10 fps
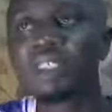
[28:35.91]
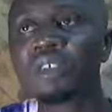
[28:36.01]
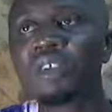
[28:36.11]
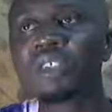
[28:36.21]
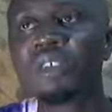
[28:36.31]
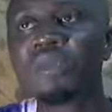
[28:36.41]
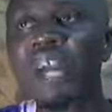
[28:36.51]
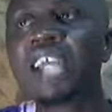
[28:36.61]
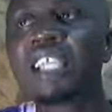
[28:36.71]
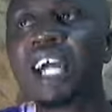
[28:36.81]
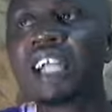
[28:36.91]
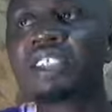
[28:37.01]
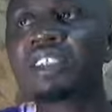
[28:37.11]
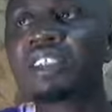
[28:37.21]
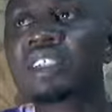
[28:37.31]
You also find that
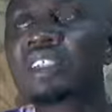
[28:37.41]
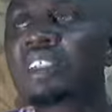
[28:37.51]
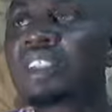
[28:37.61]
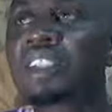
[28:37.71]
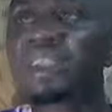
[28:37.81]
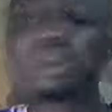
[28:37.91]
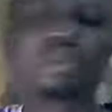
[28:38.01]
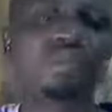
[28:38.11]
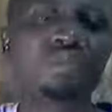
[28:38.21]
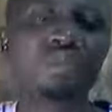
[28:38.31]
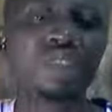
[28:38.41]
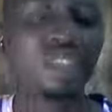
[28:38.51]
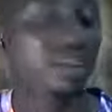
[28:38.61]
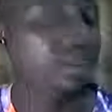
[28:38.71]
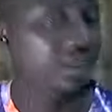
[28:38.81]
engine in
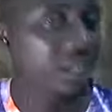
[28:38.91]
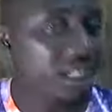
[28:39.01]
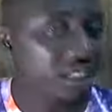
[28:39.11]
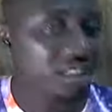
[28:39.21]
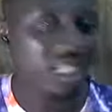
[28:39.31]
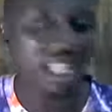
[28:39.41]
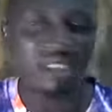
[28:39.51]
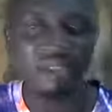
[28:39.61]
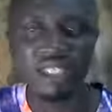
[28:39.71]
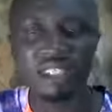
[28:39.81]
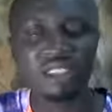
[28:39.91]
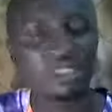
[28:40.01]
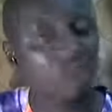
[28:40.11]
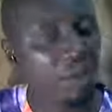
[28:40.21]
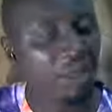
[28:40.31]
308, and the rest
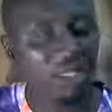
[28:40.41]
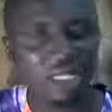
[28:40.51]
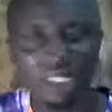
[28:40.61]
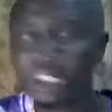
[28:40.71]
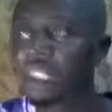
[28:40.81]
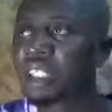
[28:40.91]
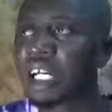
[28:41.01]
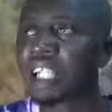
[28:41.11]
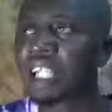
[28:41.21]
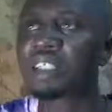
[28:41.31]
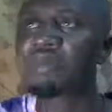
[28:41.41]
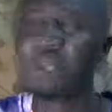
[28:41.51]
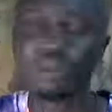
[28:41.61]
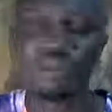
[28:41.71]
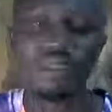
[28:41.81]
is 1.6. Like I said,
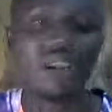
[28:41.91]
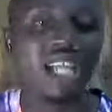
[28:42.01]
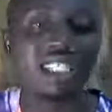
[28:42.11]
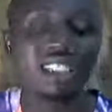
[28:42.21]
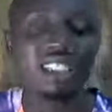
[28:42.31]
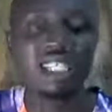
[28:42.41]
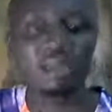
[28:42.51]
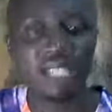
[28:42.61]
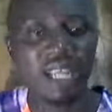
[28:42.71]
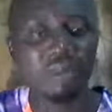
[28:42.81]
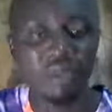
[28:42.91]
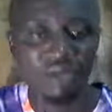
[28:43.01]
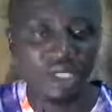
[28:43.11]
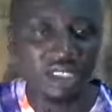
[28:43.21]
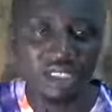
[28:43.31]
petrol. All these things I'm saying are
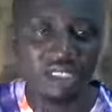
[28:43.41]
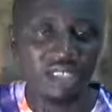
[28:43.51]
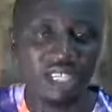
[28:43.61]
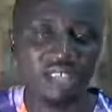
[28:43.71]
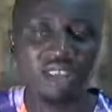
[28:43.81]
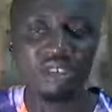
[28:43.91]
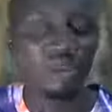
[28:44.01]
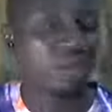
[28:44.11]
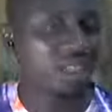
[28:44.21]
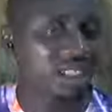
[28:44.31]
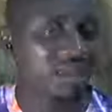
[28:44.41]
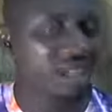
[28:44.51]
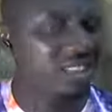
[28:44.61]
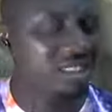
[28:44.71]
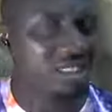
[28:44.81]
petrol engines. I don't know much
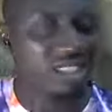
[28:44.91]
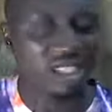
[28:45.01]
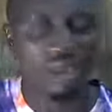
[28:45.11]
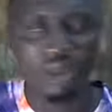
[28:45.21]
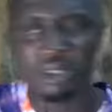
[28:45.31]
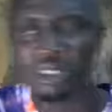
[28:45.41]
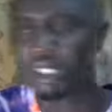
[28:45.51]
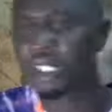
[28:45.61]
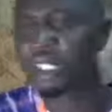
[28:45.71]
about the diesel ones.